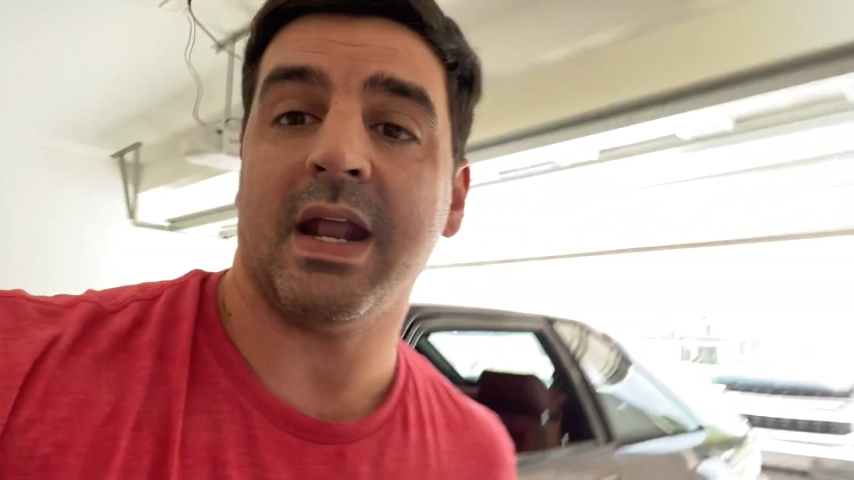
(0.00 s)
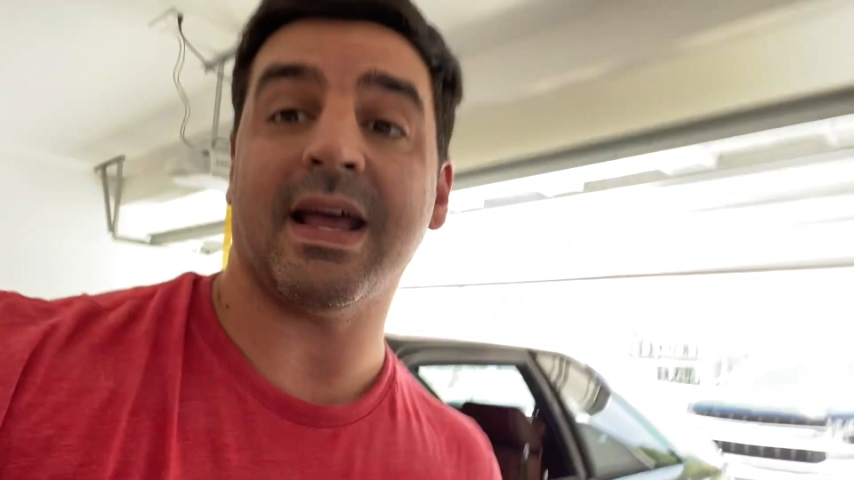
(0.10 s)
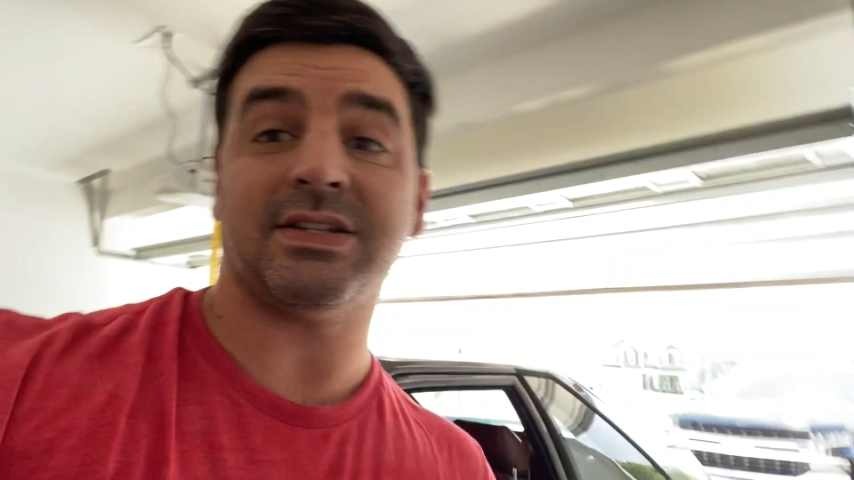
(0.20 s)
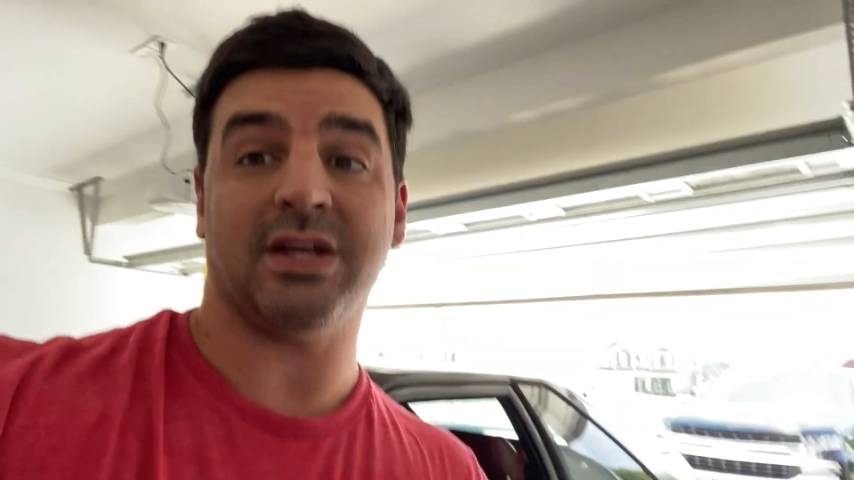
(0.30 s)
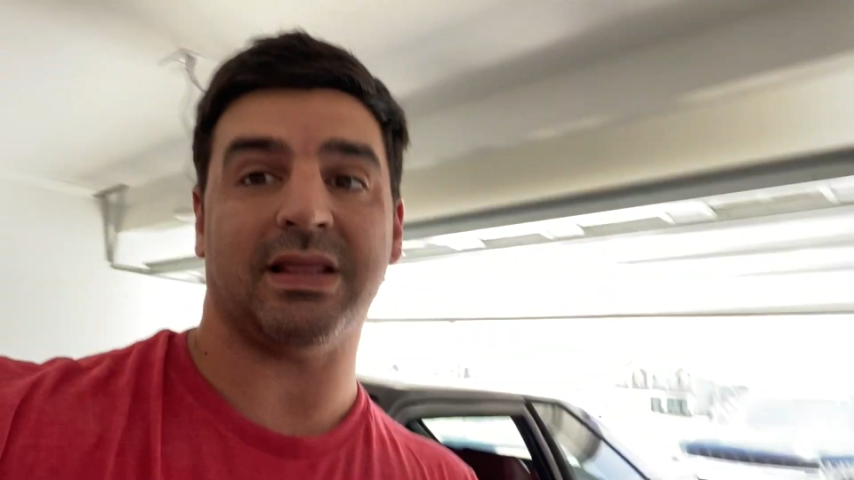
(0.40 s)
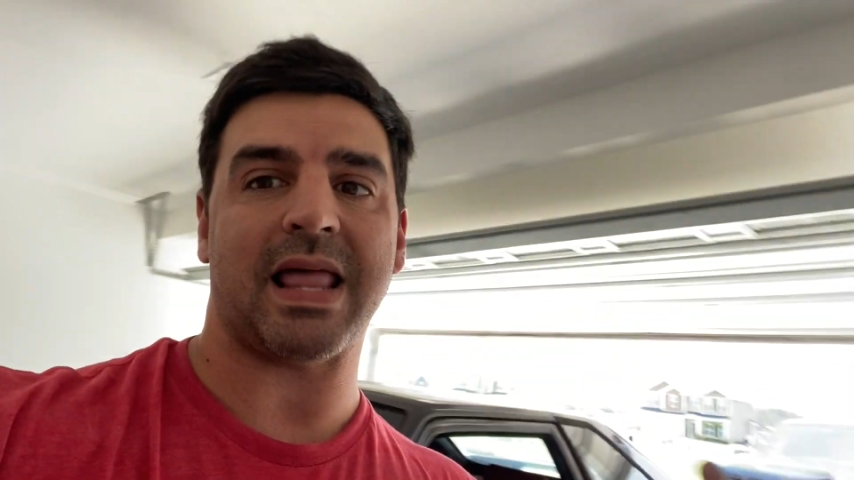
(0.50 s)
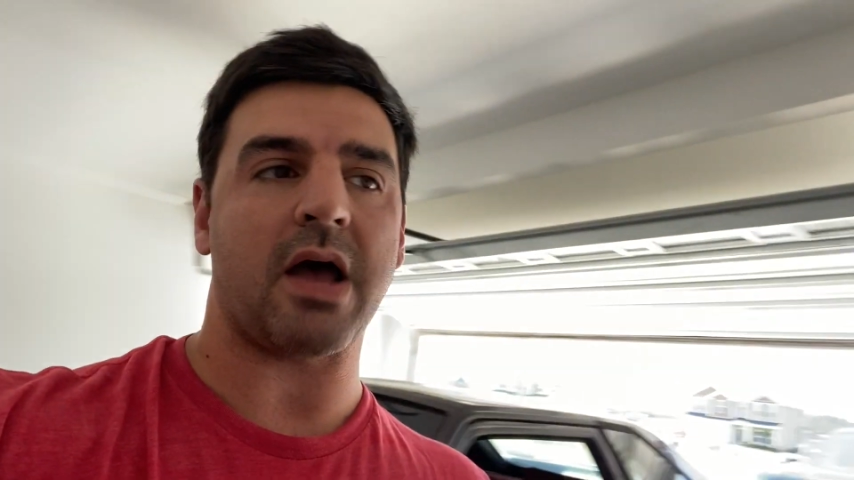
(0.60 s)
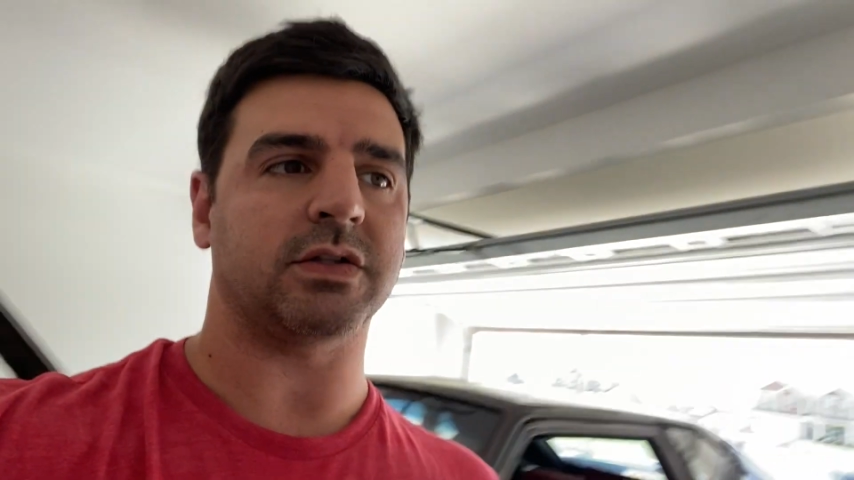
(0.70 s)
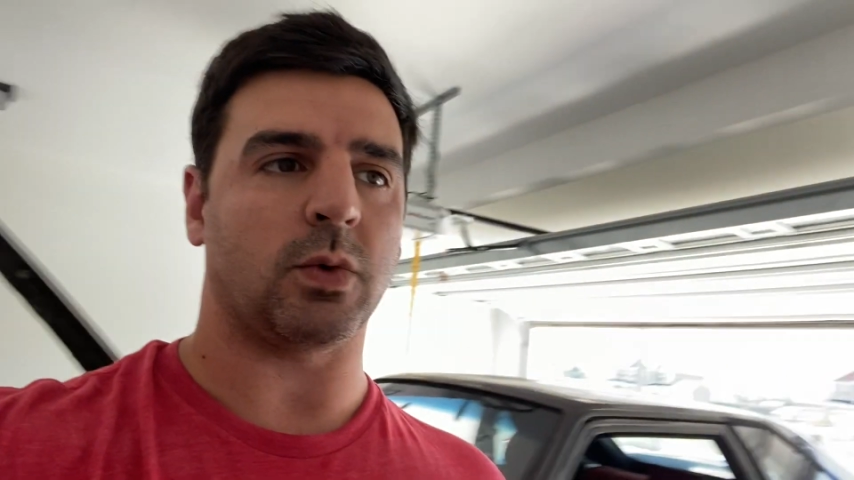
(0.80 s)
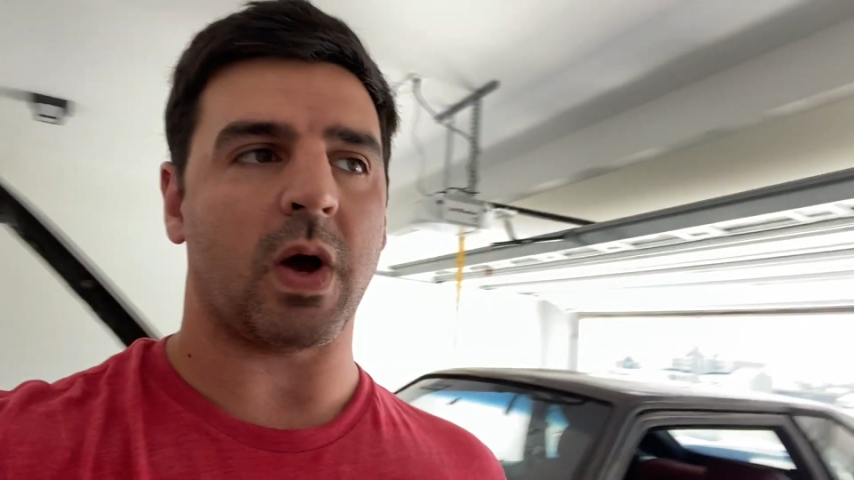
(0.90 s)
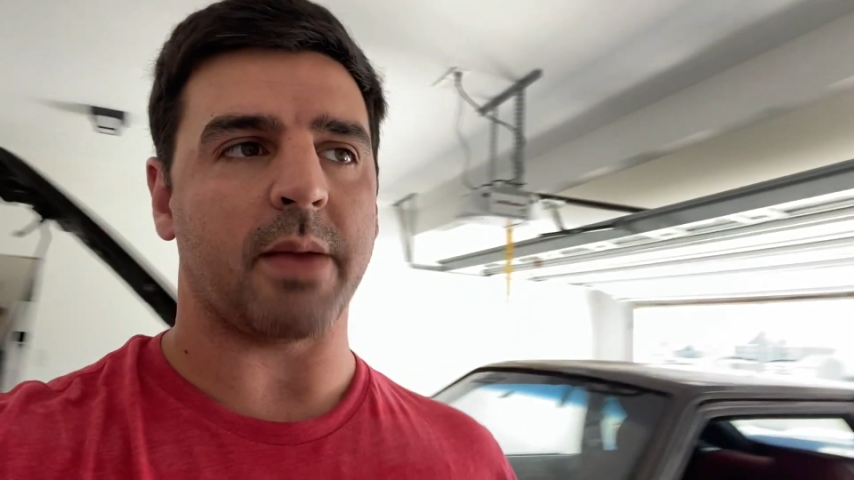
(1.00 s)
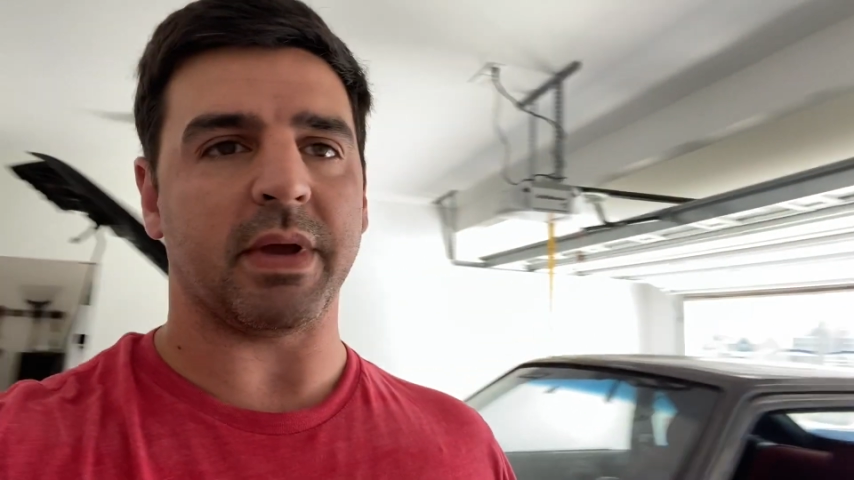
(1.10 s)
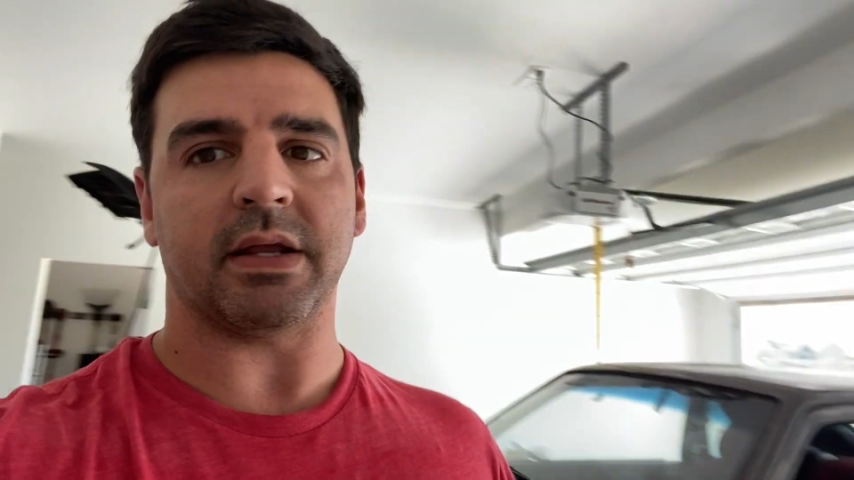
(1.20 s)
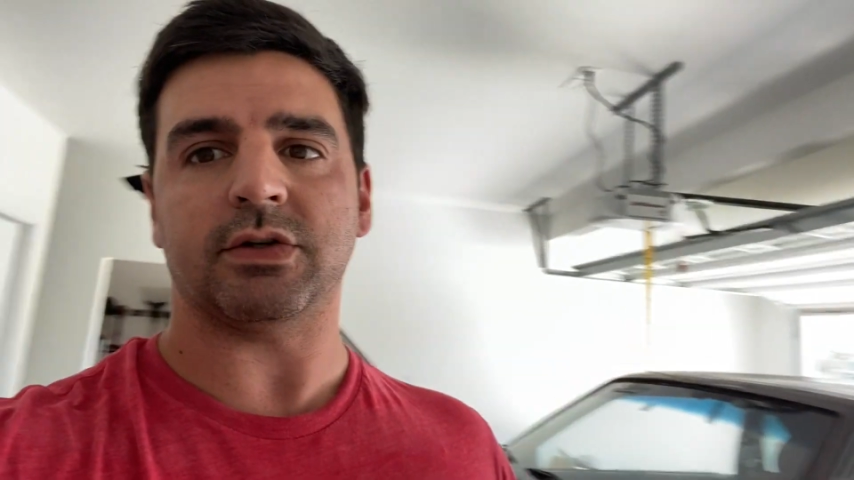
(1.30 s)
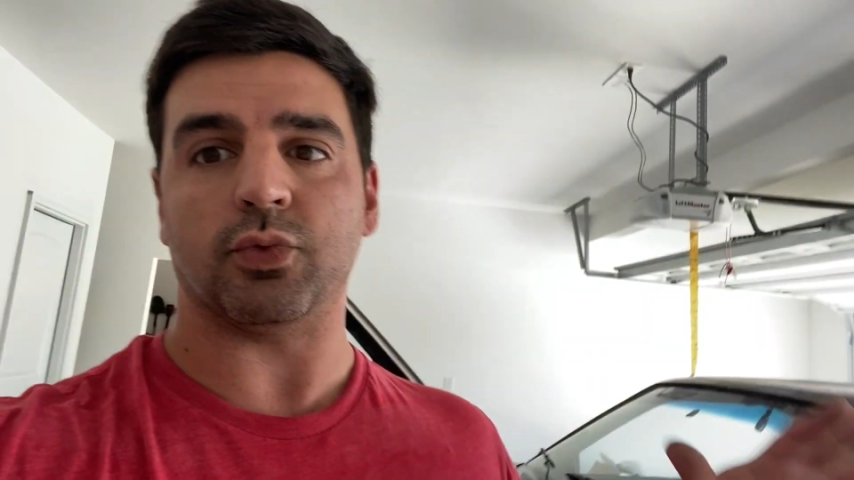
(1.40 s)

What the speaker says: it actually allows the wideband